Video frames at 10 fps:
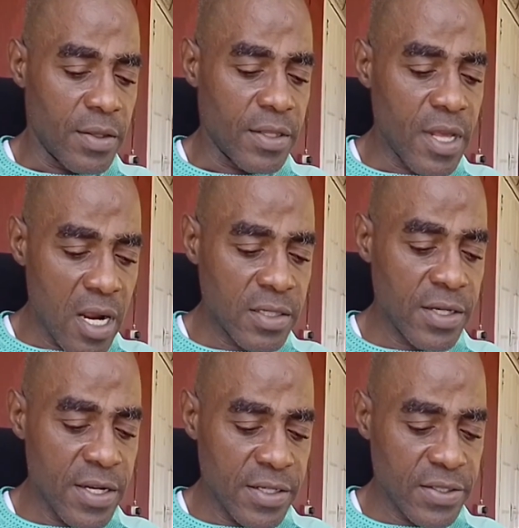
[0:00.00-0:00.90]
The
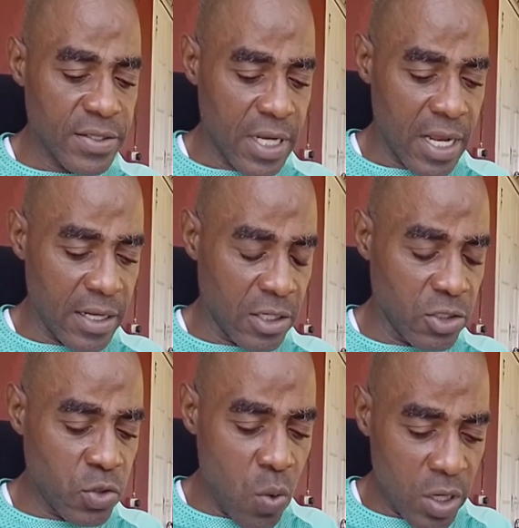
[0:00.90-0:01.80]
doctors
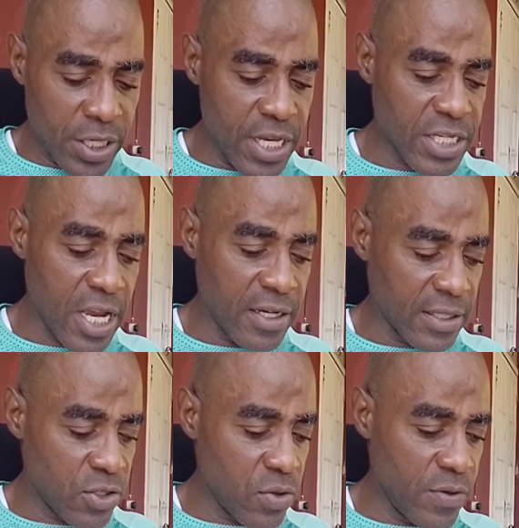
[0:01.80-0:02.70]
on two occasions
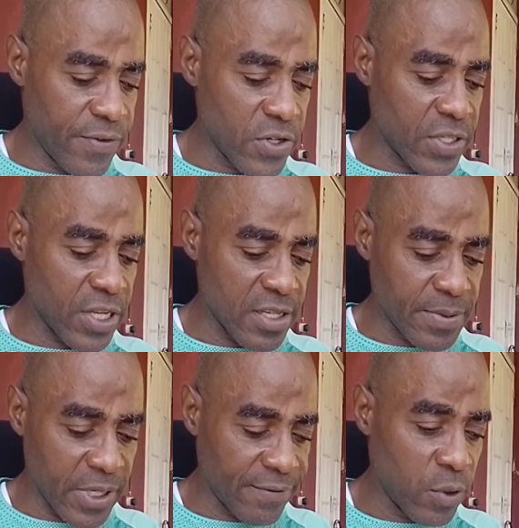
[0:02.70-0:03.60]
at the University
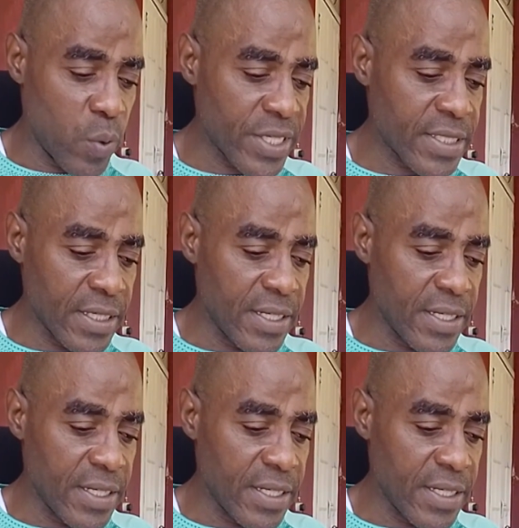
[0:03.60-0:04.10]
Hospital of the West